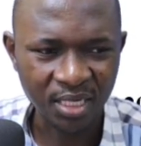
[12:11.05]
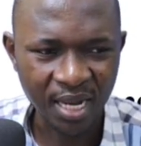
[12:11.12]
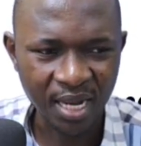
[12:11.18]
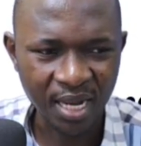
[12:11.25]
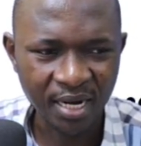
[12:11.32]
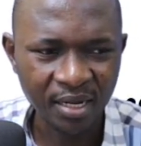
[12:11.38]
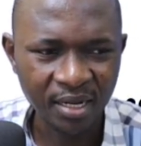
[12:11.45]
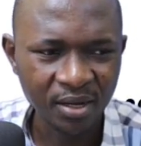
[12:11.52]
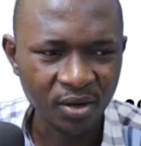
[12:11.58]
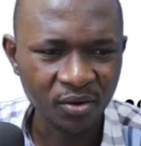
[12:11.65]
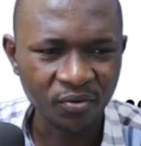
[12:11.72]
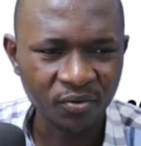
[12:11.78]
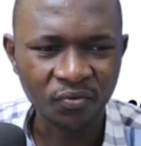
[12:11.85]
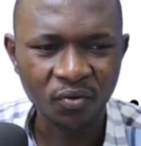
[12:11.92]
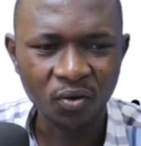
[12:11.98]
an
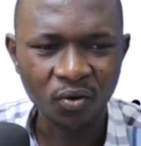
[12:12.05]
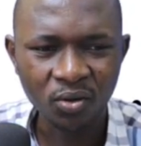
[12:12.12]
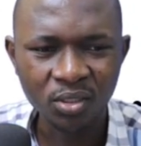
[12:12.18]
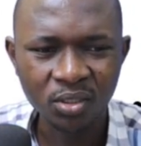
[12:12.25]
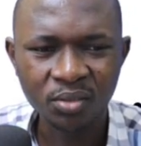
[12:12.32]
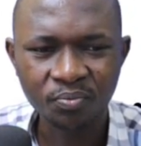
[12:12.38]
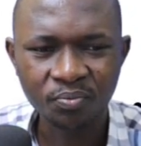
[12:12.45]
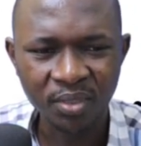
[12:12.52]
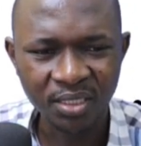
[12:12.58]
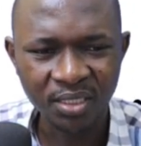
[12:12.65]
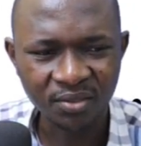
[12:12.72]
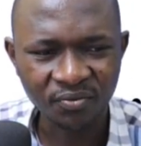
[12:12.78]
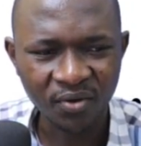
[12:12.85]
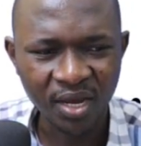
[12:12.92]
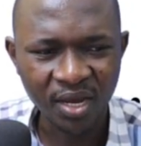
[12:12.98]
easement is.